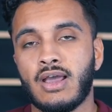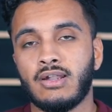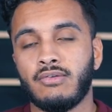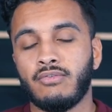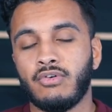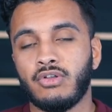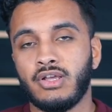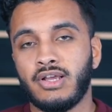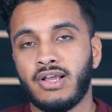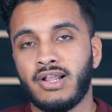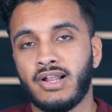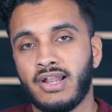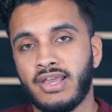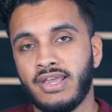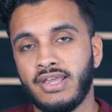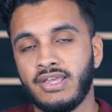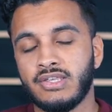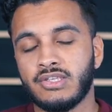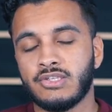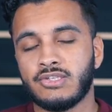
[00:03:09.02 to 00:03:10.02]
And I'm going to
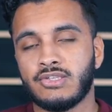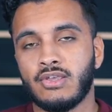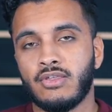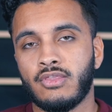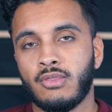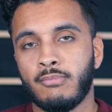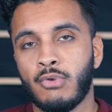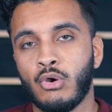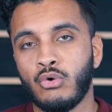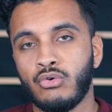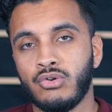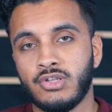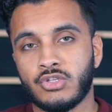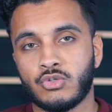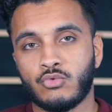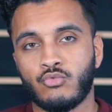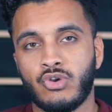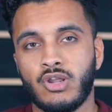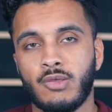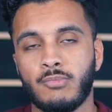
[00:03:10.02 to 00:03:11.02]
glaze the
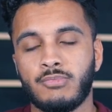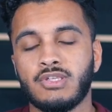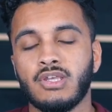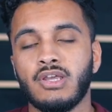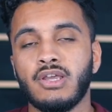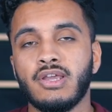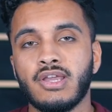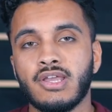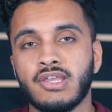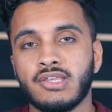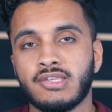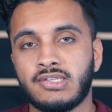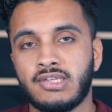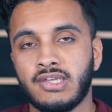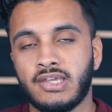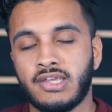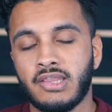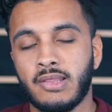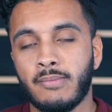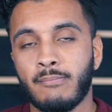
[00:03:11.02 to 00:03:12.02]
boneless ribs
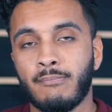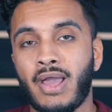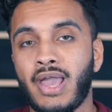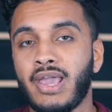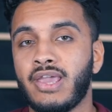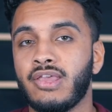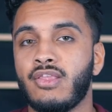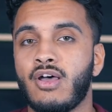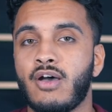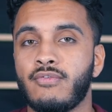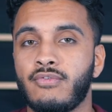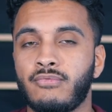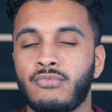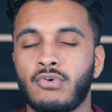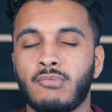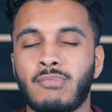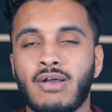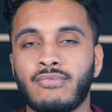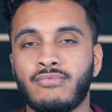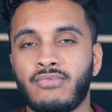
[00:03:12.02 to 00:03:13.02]
sticking them back in the oven
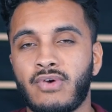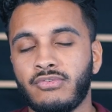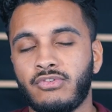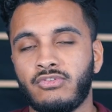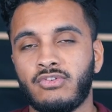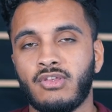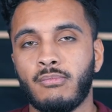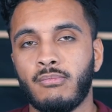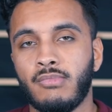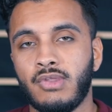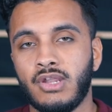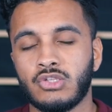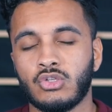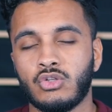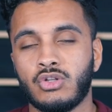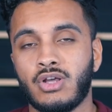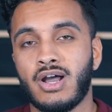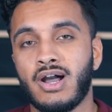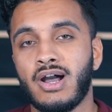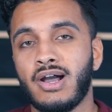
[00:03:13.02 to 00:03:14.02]
for about 5 to 10 minutes
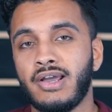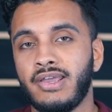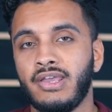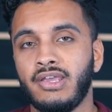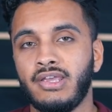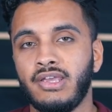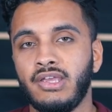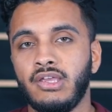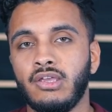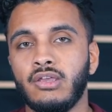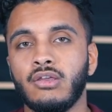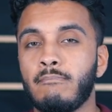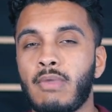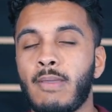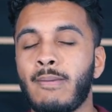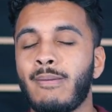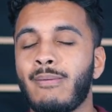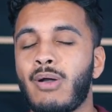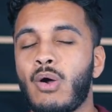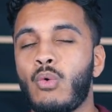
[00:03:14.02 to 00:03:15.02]
higher heat,
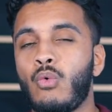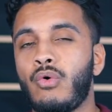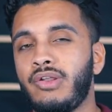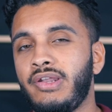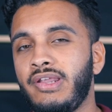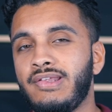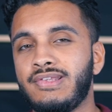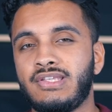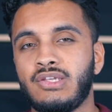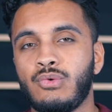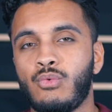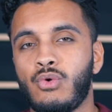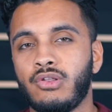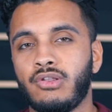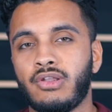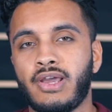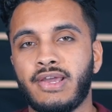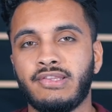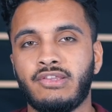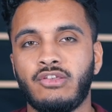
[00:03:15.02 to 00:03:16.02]
maybe about 180,
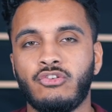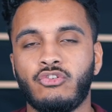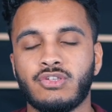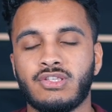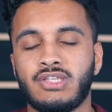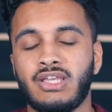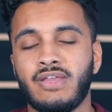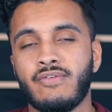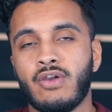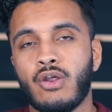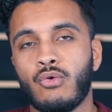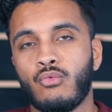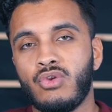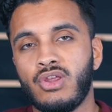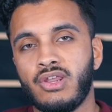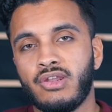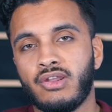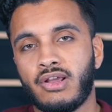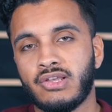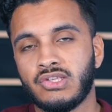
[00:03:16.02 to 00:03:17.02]
190, just to give it a
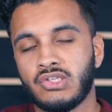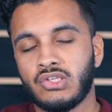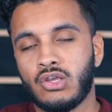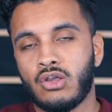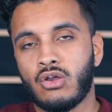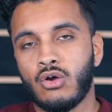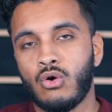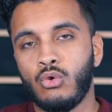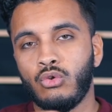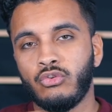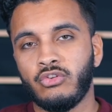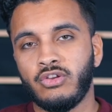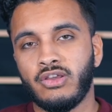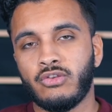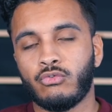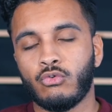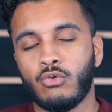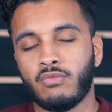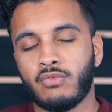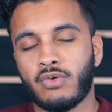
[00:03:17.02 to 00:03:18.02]
really nice golden
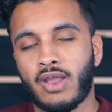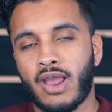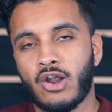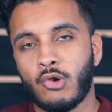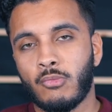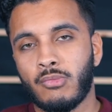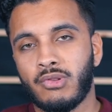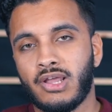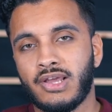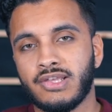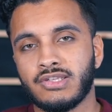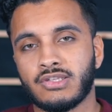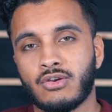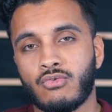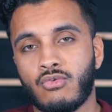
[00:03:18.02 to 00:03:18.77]
sort of caramelized